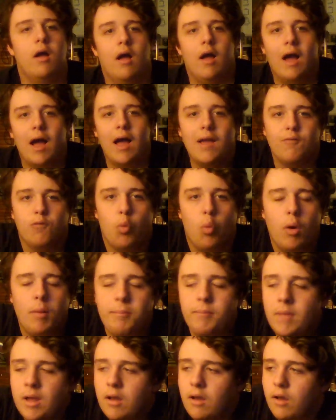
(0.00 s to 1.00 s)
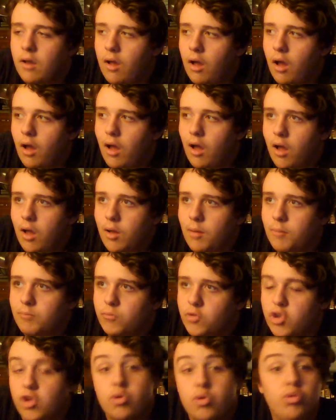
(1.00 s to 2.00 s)
Hi everyone.
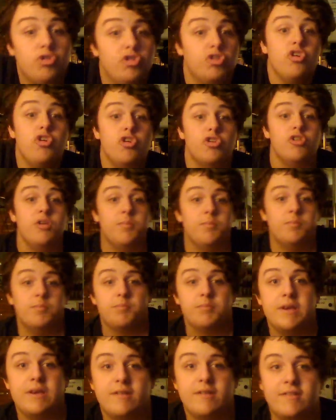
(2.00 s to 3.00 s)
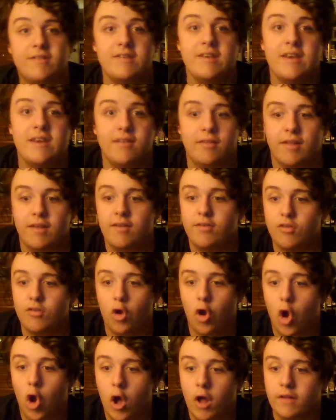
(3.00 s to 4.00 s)
You should be seeing this
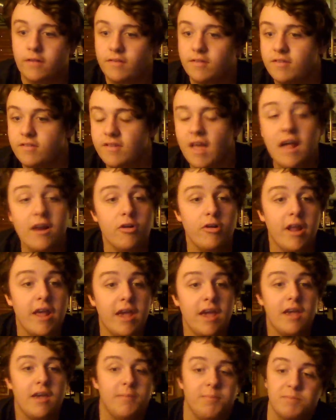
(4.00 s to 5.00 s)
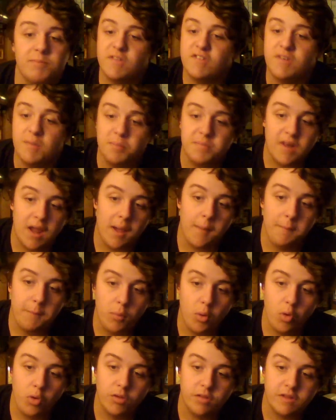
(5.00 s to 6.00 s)
on Saturday,
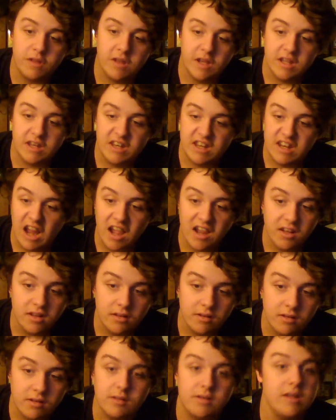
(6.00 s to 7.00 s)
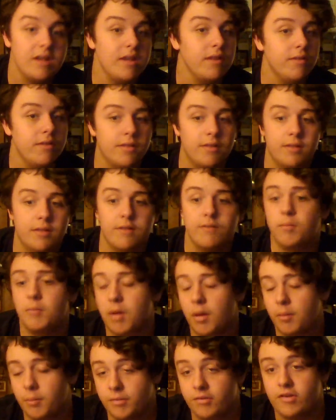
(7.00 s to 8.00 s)
September the 19th, if I'm
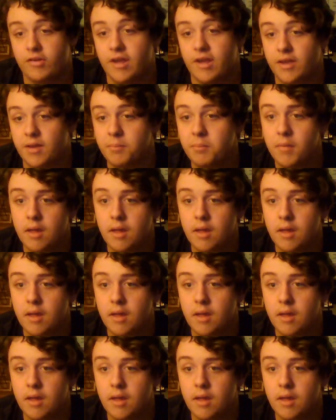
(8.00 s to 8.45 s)
not mistaken.